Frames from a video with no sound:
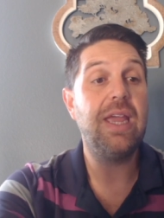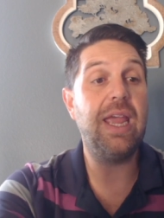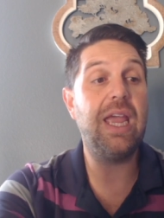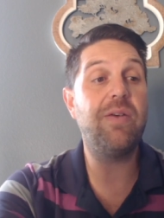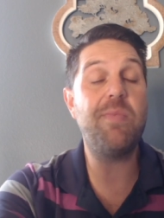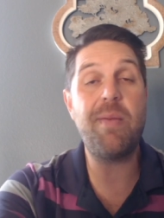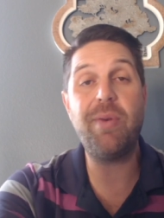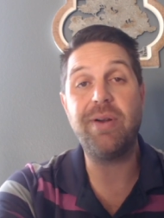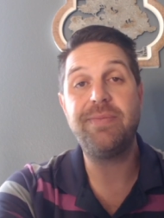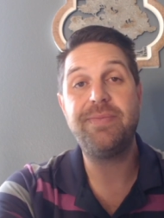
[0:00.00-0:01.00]
And
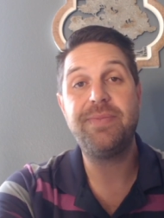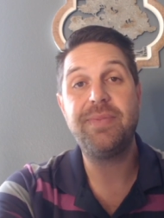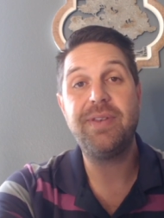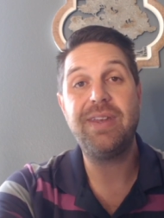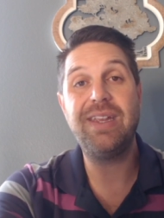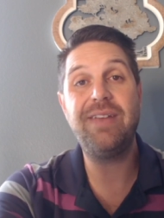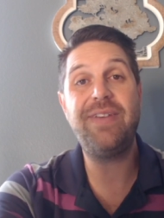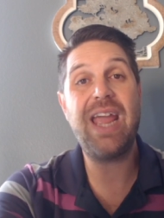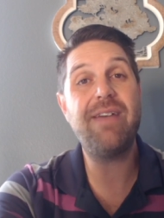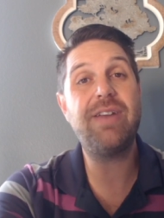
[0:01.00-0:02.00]
remember, if
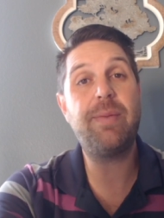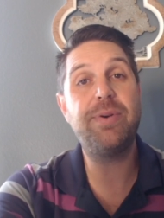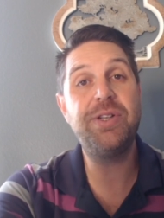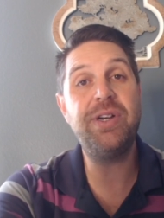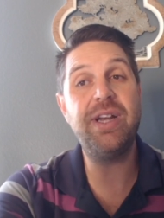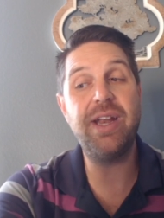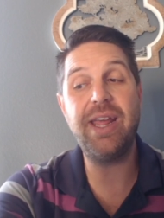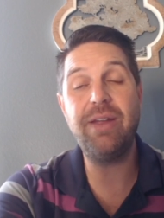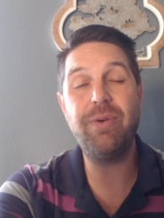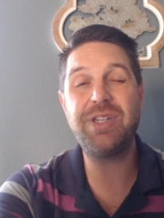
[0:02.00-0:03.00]
you have an opportunity
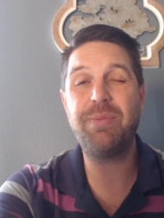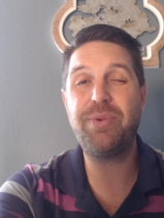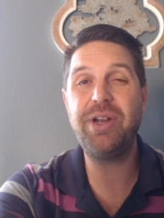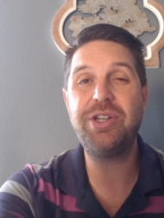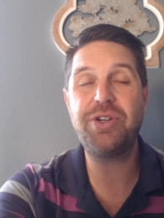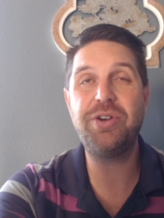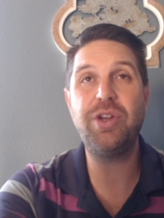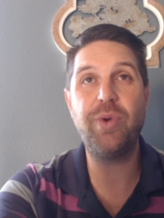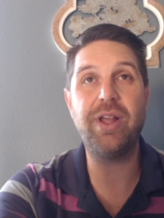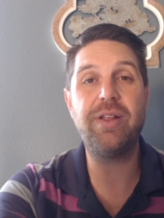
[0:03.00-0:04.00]
today, which I'm pretty sure
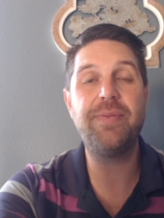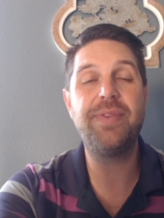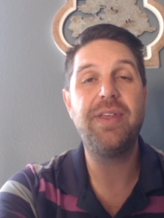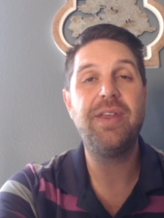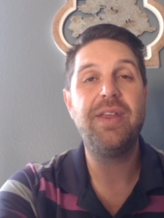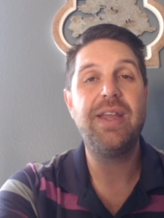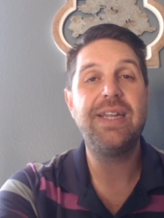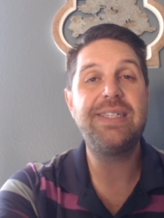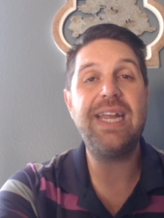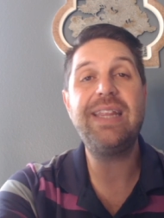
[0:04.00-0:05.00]
you will,
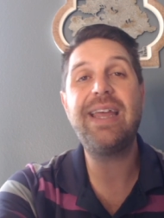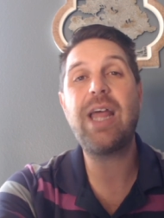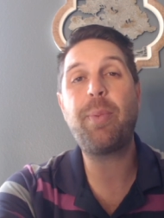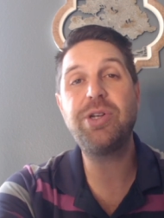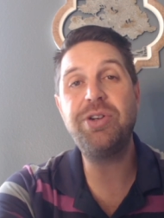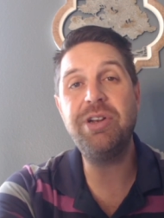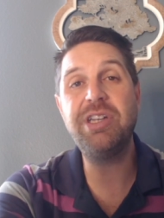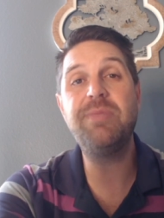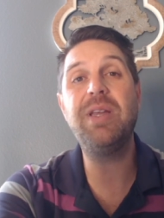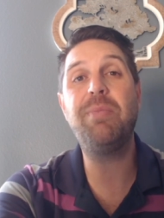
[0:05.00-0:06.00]
take that opportunity
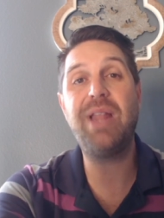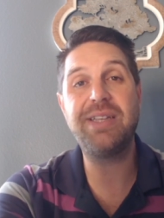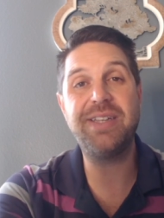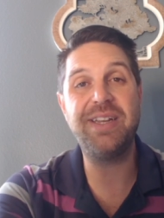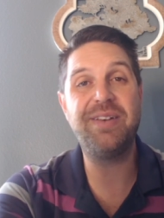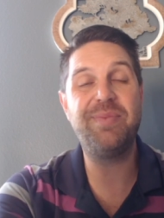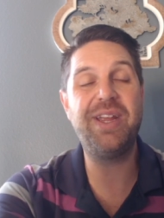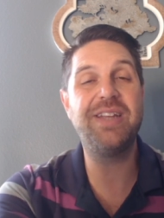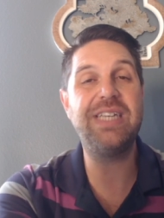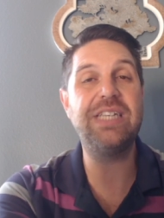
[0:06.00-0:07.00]
to be a blessing,
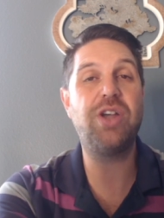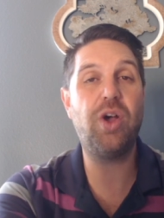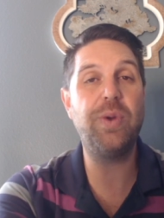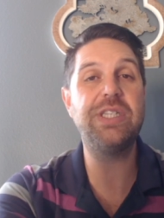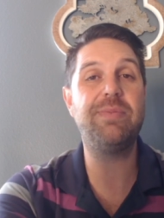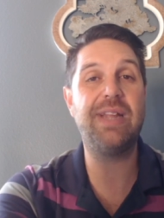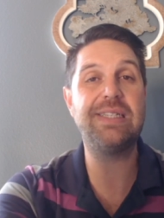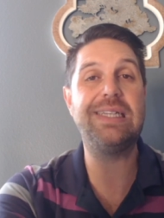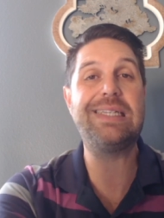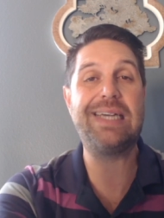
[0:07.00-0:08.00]
because he's always a
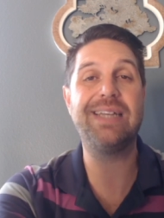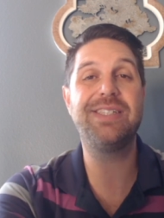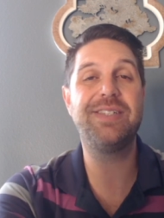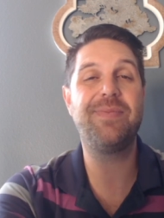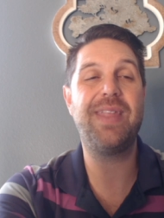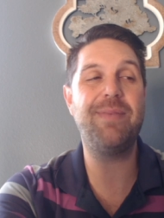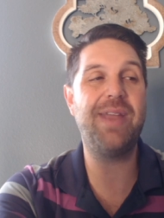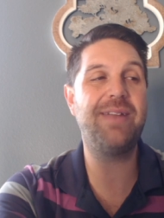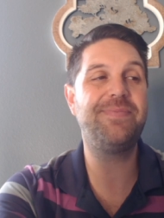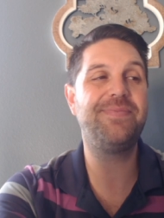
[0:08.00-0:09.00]
blessing to us.
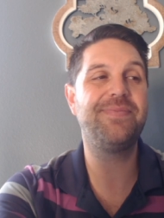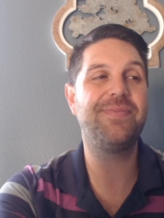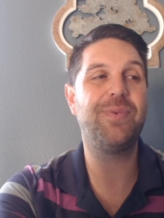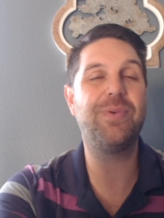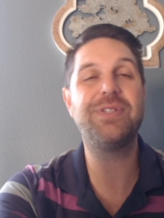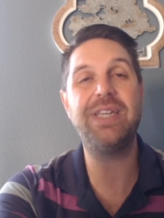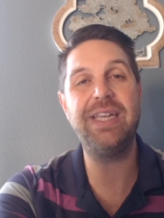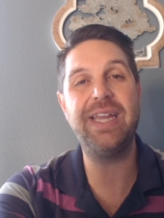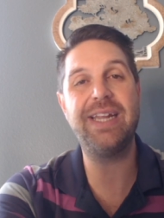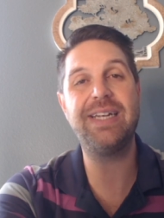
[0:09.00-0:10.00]
Amen. We'll see you
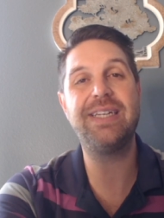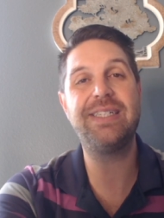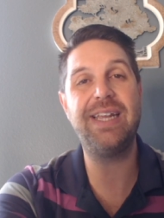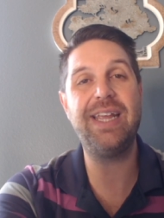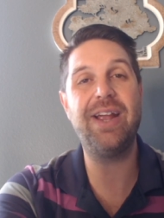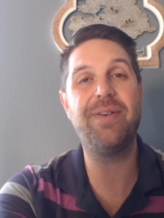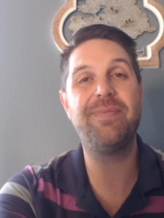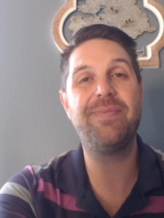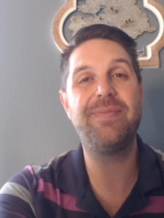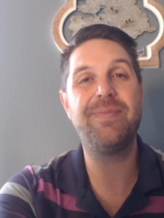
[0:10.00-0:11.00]
again. Take care.
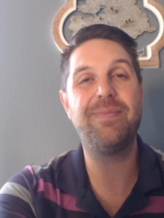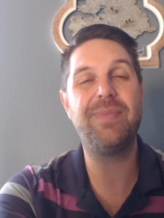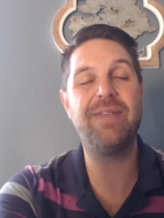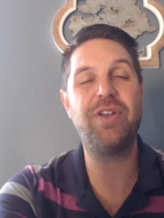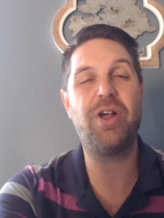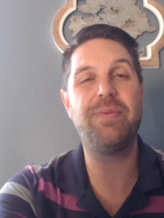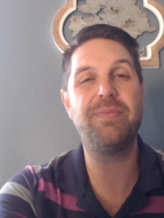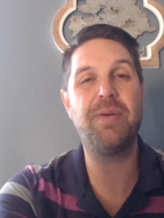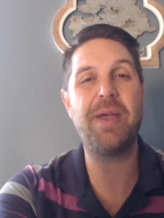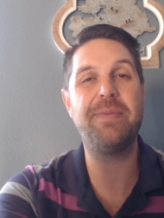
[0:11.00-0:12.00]
Love y'all.
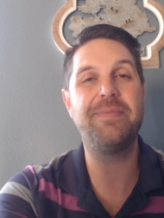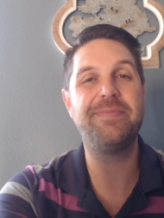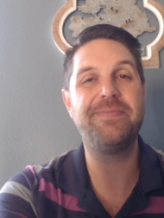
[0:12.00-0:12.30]
Bye-bye.